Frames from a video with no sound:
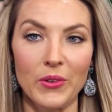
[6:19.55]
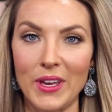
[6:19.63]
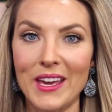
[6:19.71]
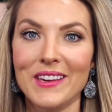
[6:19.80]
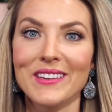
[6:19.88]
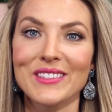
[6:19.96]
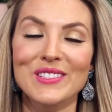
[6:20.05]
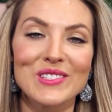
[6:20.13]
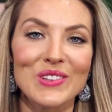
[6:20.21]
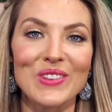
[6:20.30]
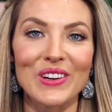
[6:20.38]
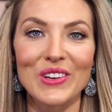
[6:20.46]
Okay,
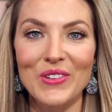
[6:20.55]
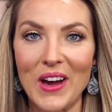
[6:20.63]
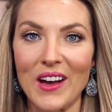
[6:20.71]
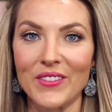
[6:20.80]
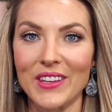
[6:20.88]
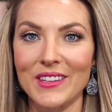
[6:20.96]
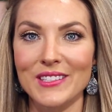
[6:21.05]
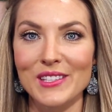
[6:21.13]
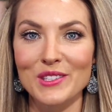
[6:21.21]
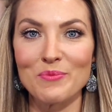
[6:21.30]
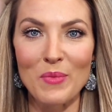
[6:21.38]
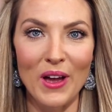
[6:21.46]
so there you have it.
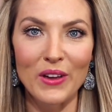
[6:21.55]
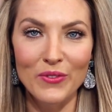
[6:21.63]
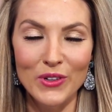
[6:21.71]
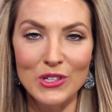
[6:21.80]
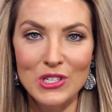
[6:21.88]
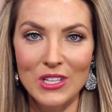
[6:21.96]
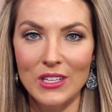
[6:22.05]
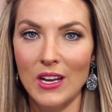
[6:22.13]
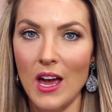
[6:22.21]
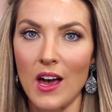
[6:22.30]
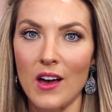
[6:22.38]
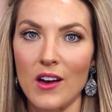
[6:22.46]
This is my
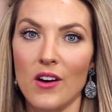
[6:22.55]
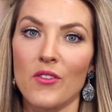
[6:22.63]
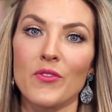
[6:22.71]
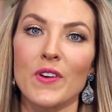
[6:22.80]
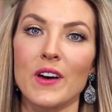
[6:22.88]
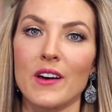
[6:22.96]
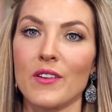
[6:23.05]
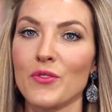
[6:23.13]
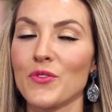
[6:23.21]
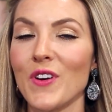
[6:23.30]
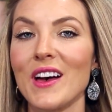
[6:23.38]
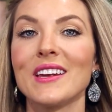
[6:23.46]
version of a
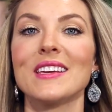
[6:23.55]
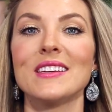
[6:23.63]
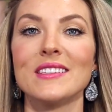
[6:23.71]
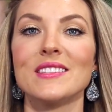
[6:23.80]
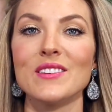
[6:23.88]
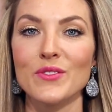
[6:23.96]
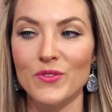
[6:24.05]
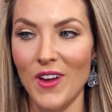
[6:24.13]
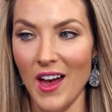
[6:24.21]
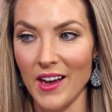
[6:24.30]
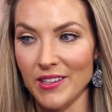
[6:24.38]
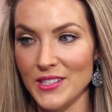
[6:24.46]
fun, easy,
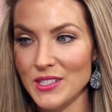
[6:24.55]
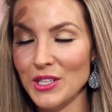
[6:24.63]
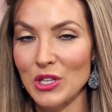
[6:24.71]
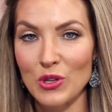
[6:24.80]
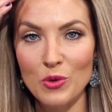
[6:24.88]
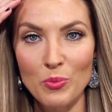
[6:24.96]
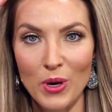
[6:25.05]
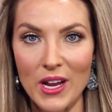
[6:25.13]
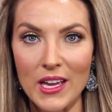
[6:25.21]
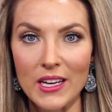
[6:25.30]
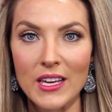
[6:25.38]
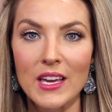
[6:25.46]
fast, cute
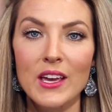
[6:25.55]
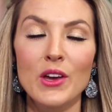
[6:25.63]
braid.